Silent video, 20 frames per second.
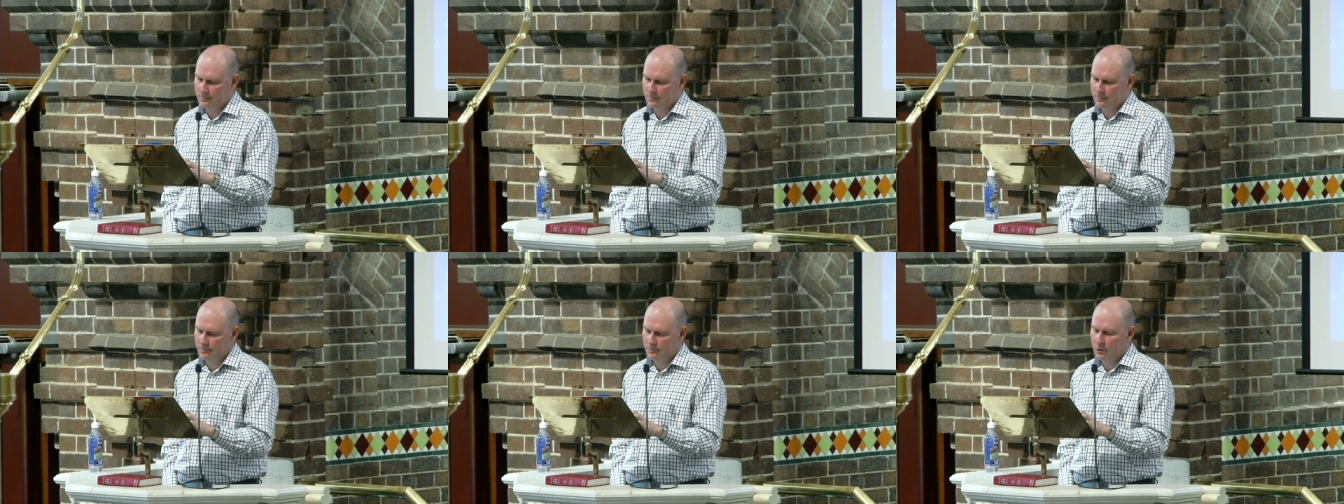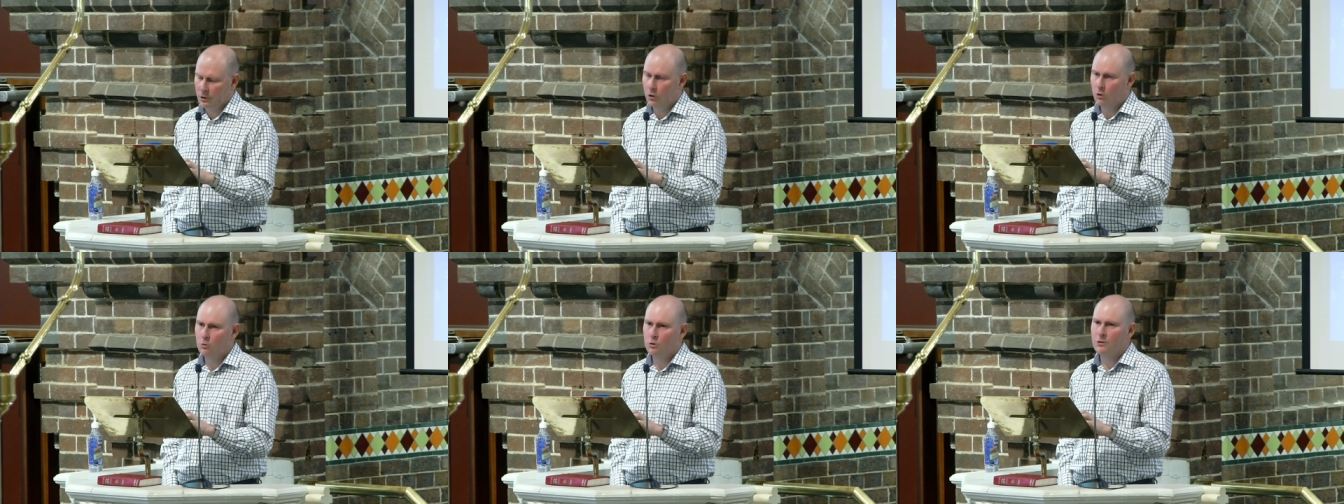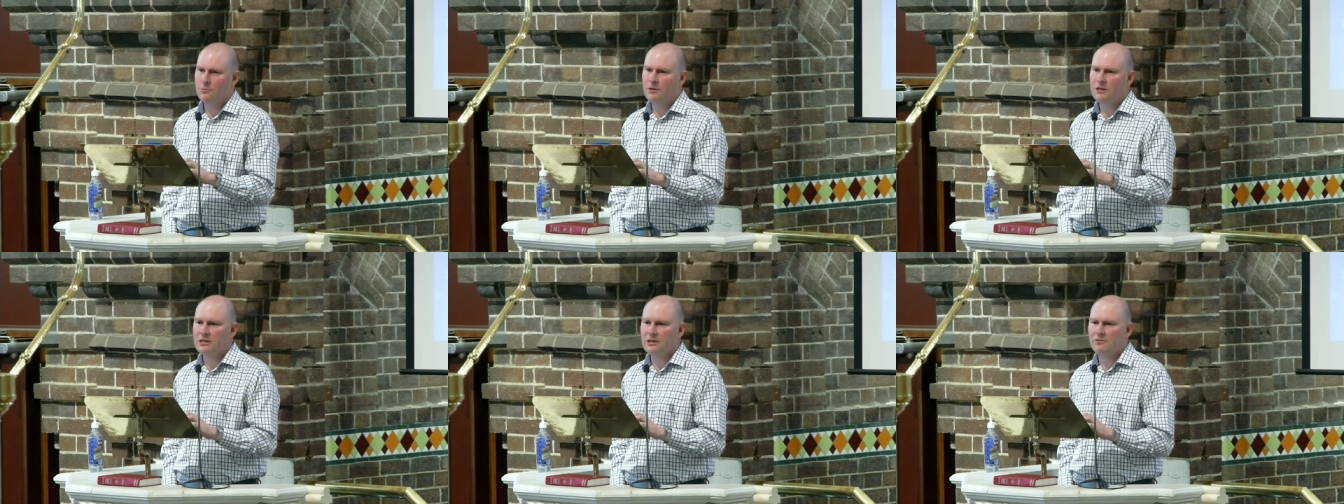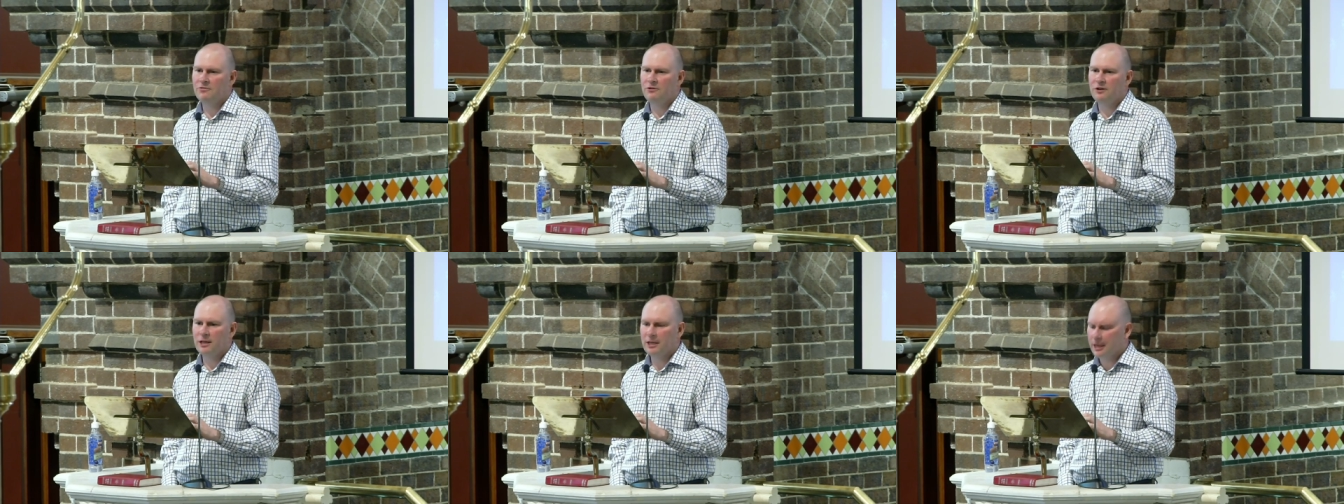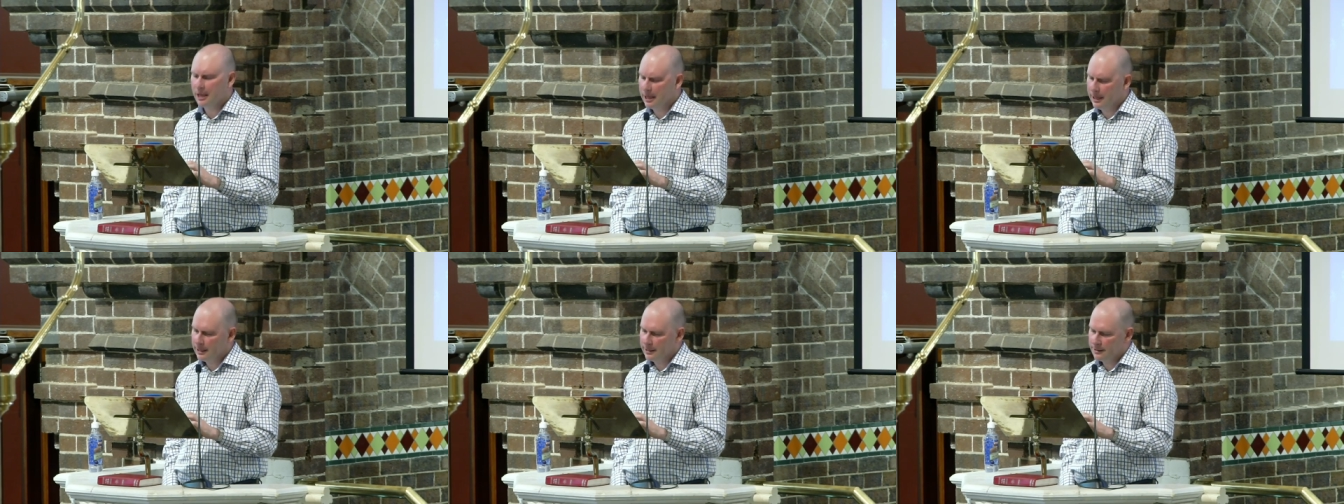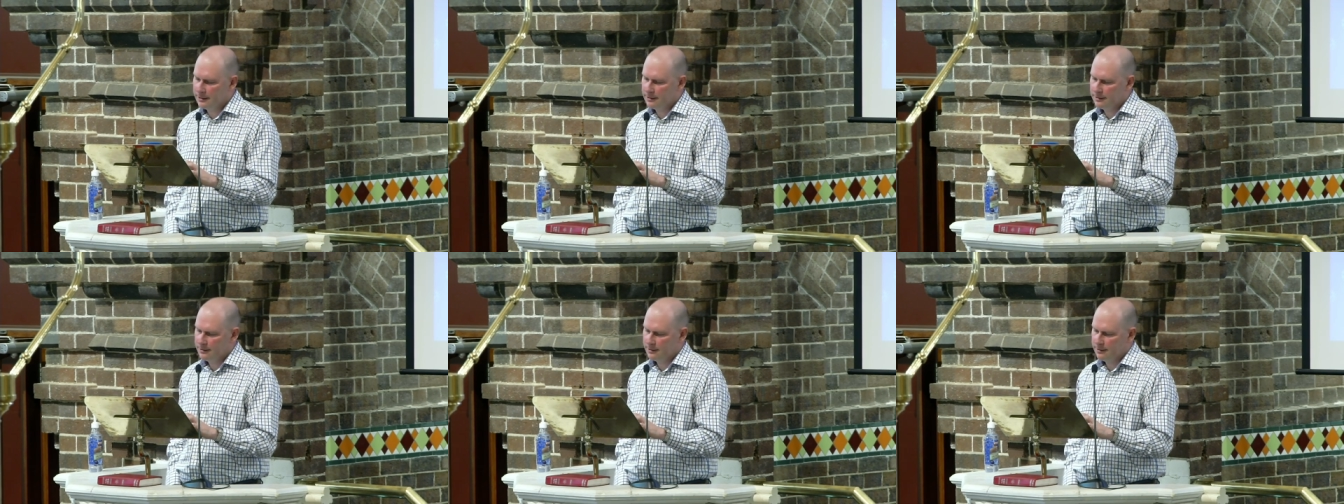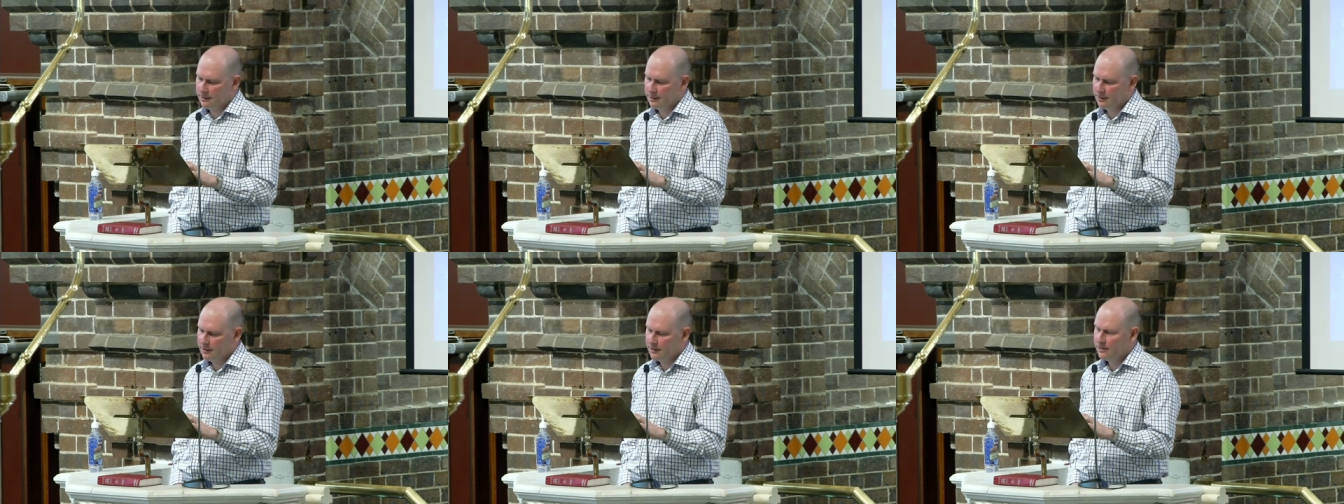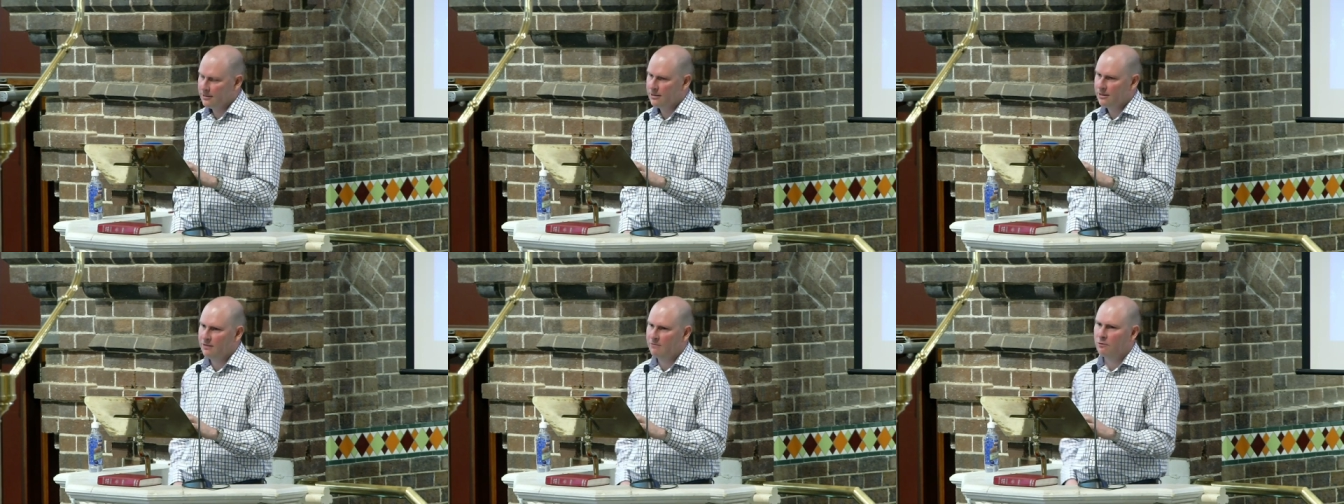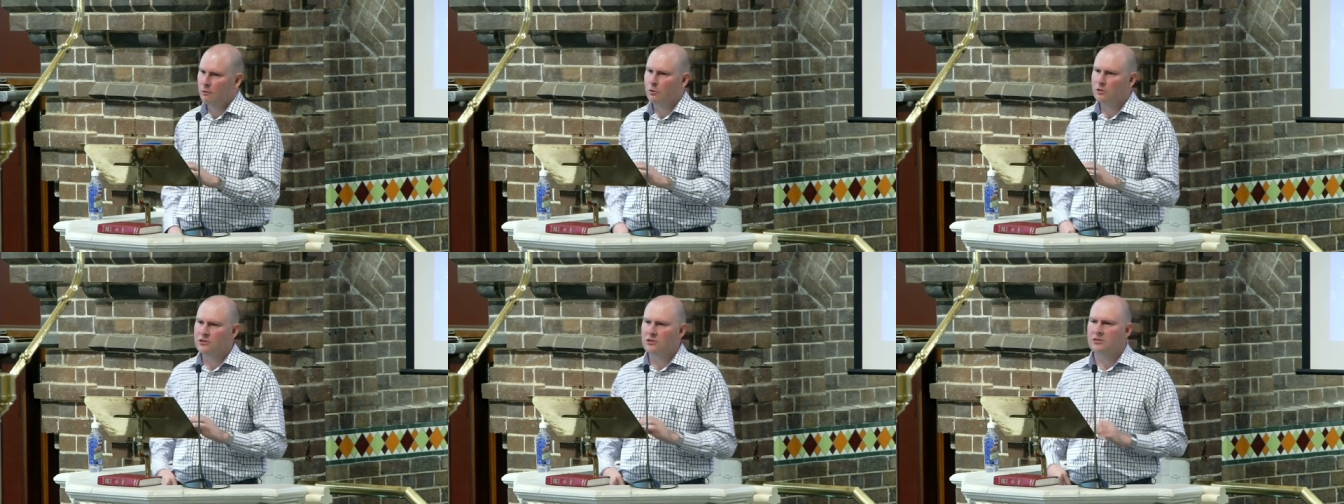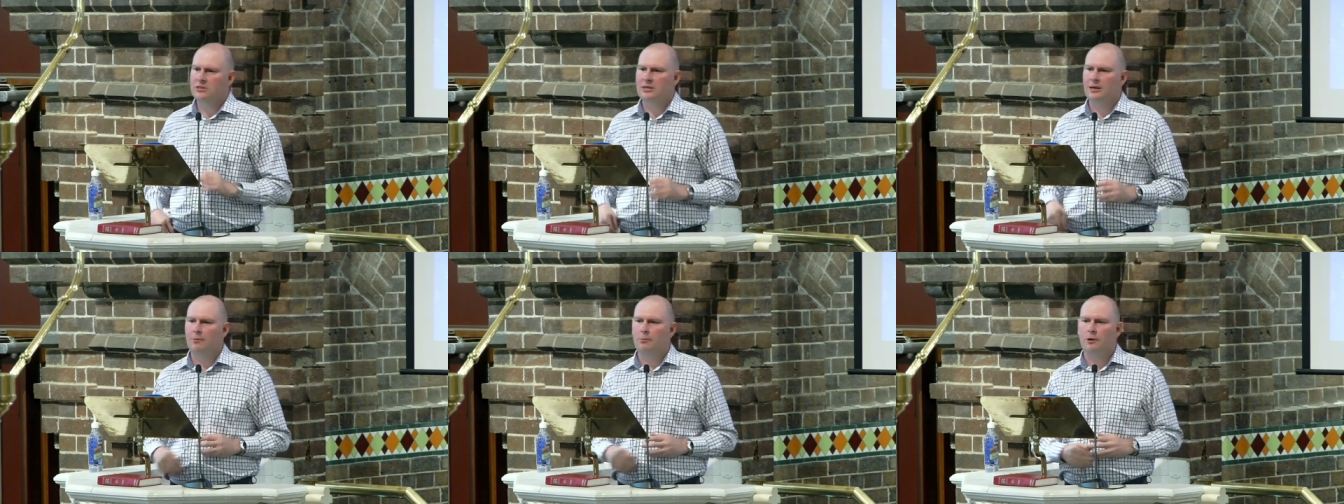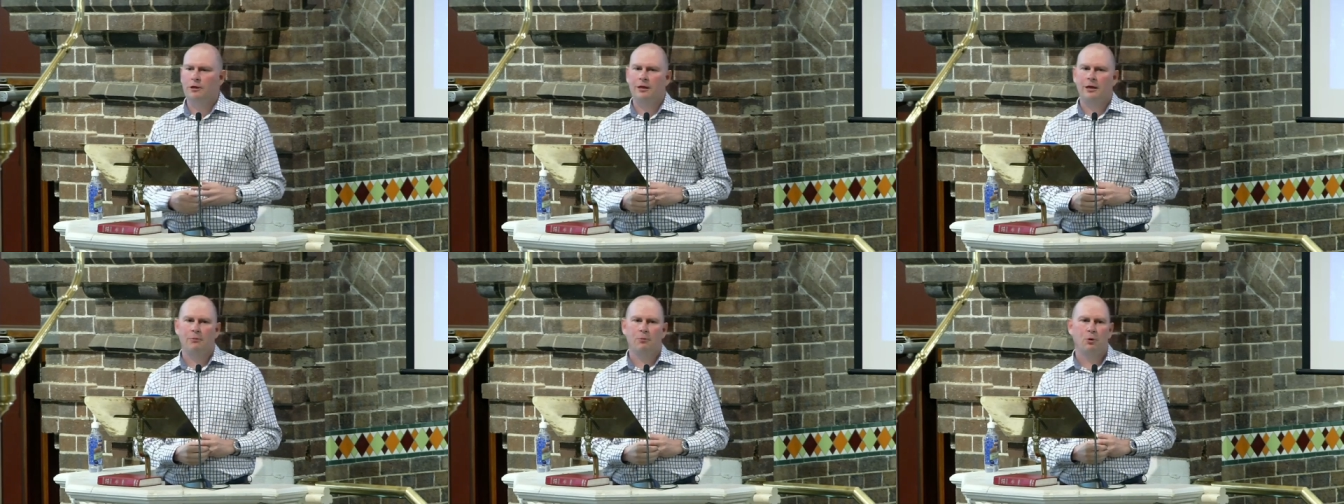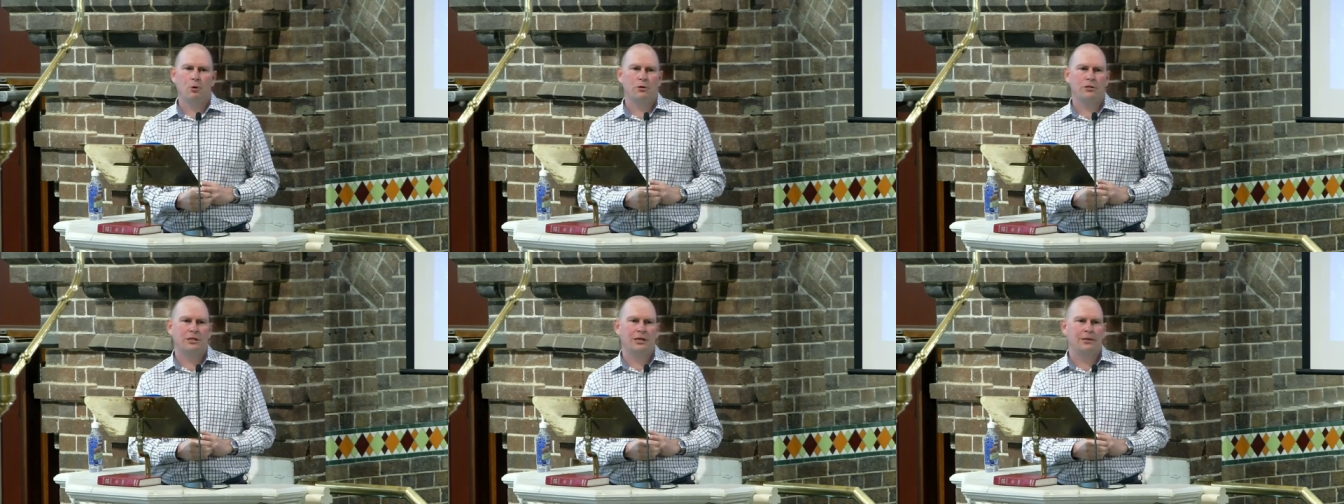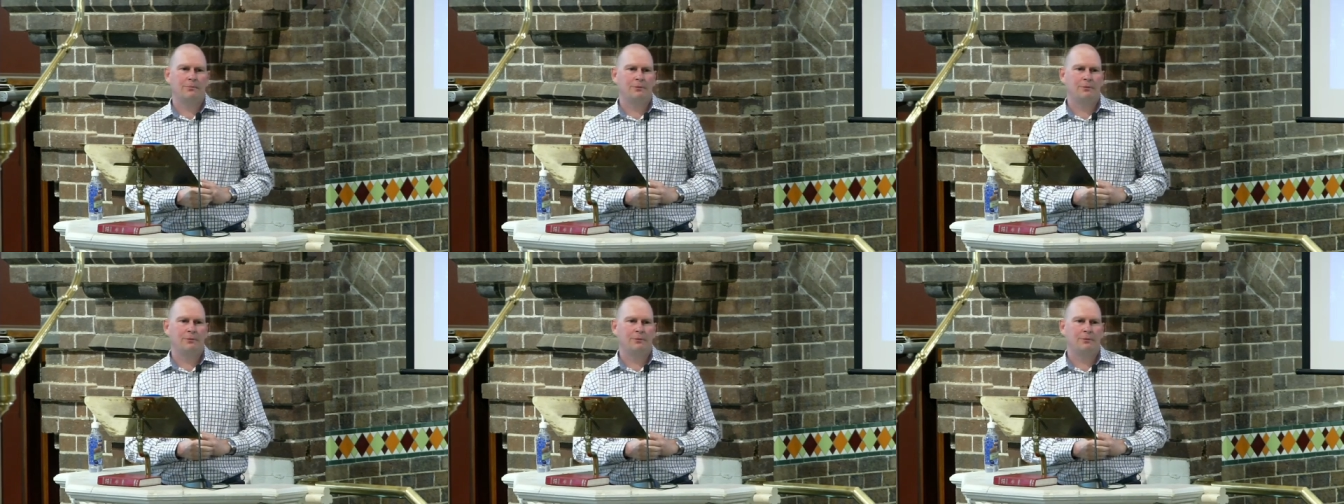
or would it be different again if it wasn't someone that walked in,